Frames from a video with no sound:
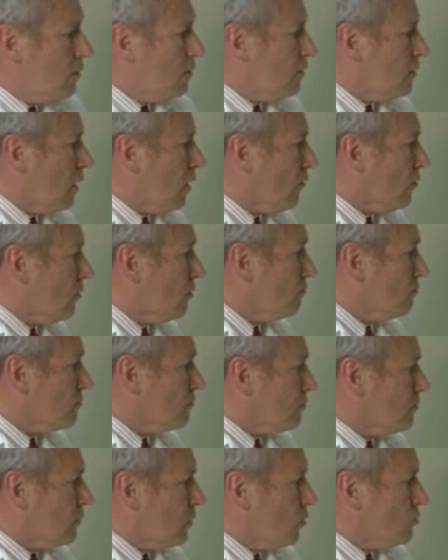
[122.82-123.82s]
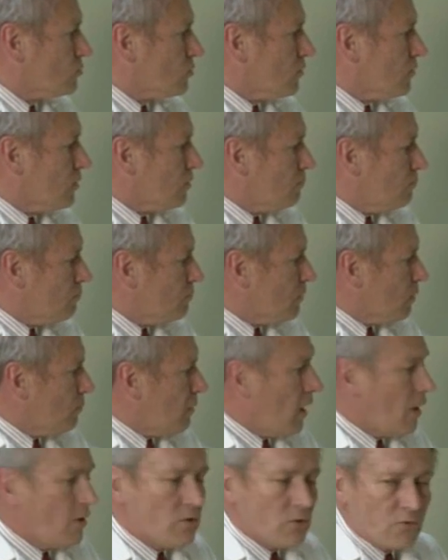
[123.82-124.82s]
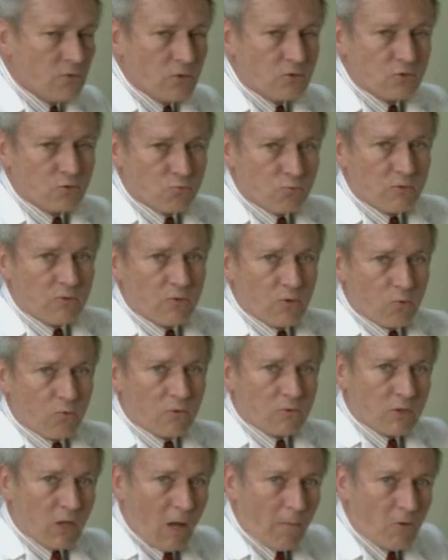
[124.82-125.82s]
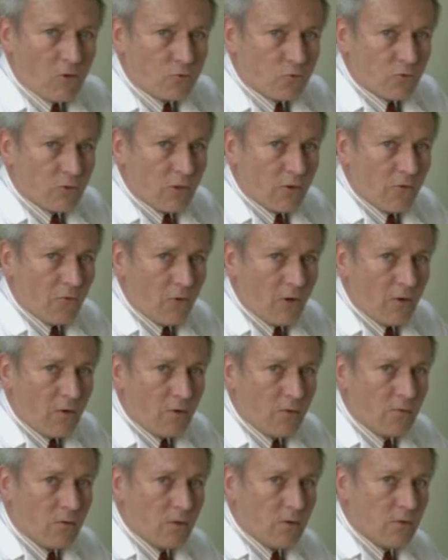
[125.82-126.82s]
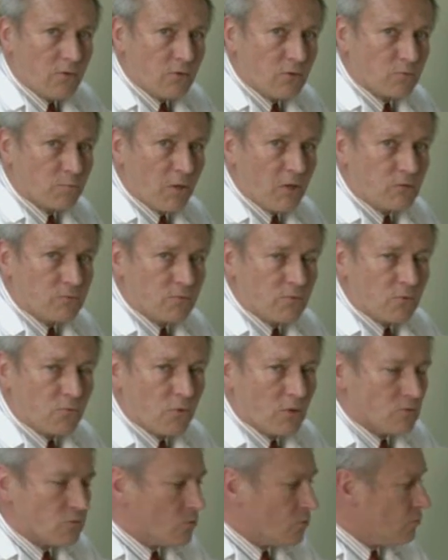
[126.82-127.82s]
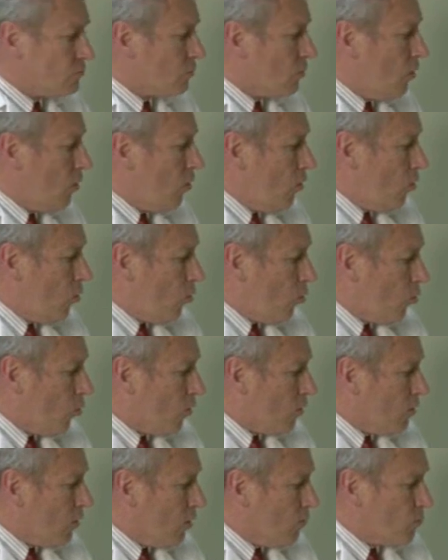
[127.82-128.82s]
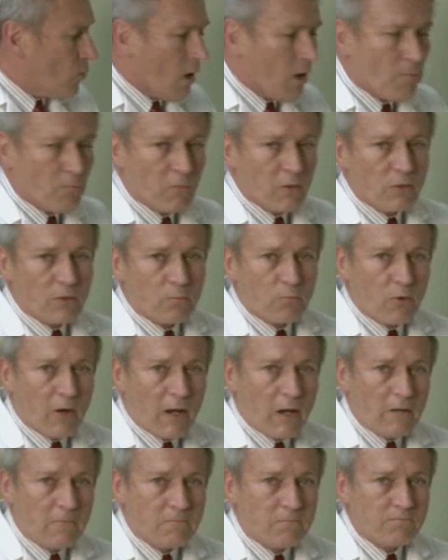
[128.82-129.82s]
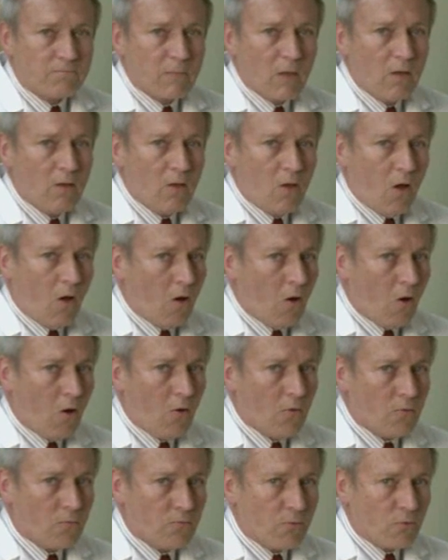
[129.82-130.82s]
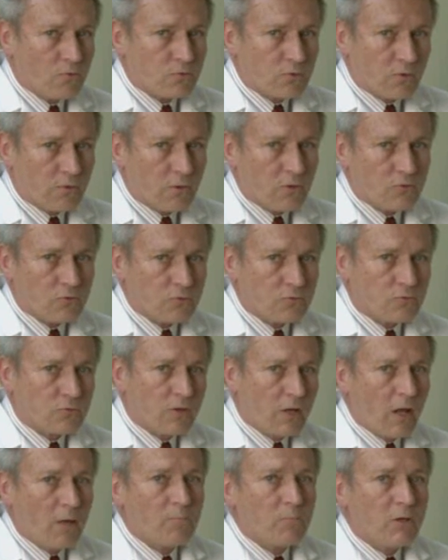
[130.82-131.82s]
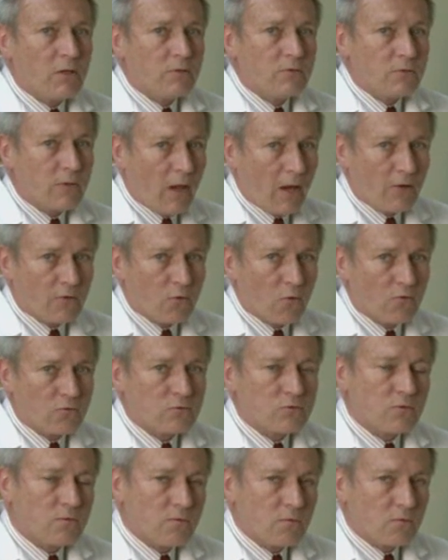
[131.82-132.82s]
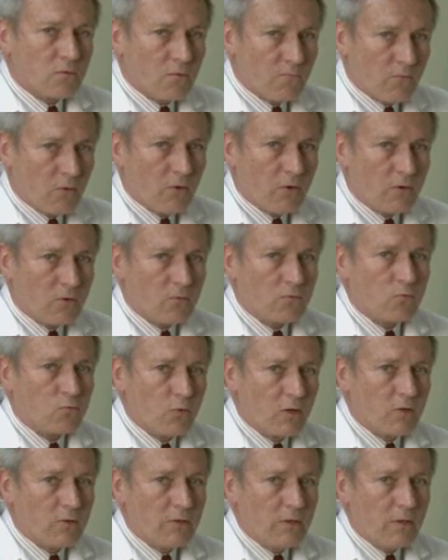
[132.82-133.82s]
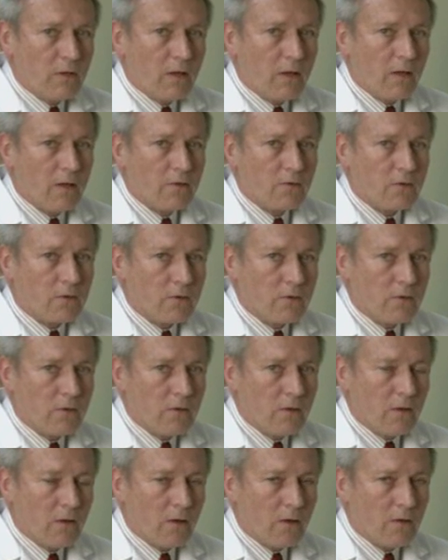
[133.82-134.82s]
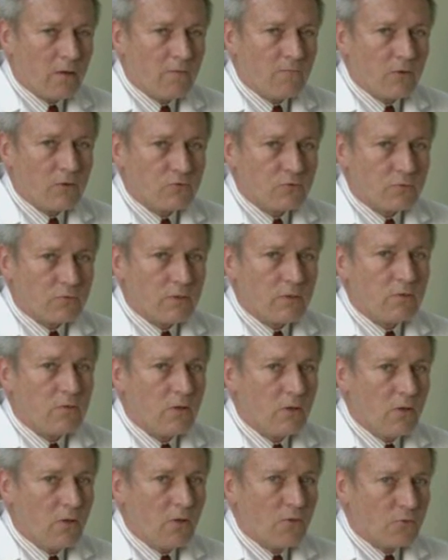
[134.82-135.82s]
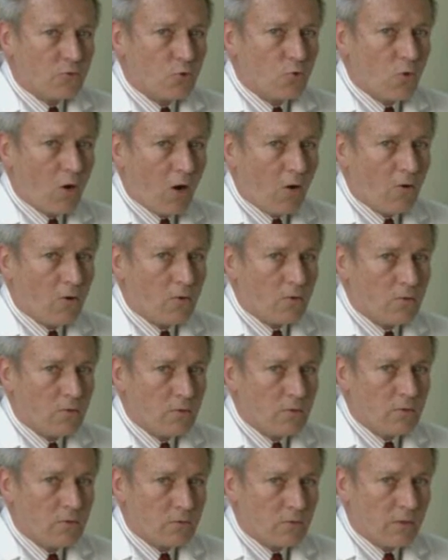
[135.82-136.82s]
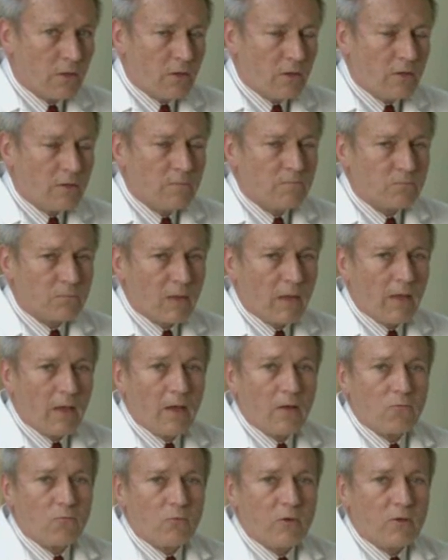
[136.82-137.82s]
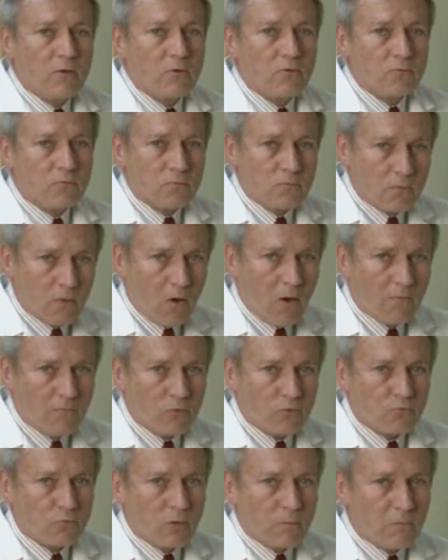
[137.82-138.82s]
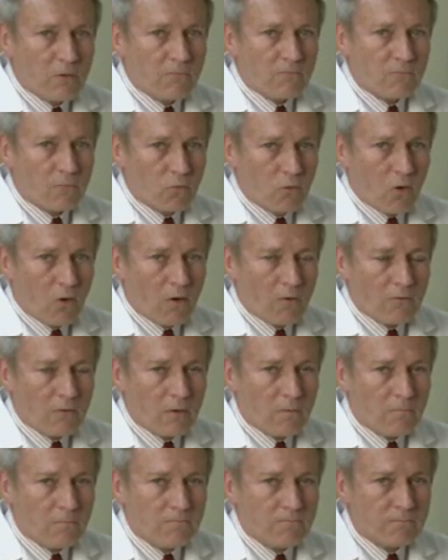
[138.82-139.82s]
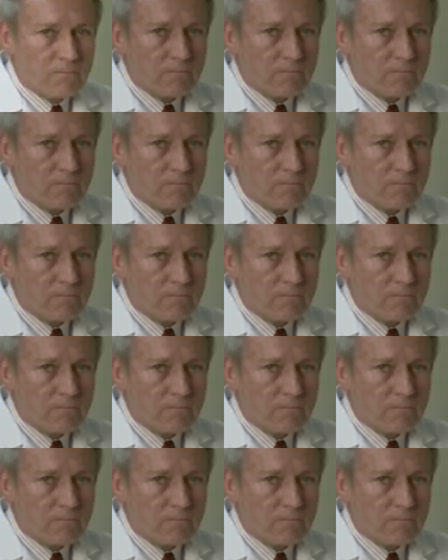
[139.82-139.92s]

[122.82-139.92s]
Now, those are the main conditions we deal with: damage to the inner ear, displacement of the crystals, or a problem in the brain. All of those conditions can be diagnosed very quickly and efficiently through our clinic, and we can offer treatment for all of them.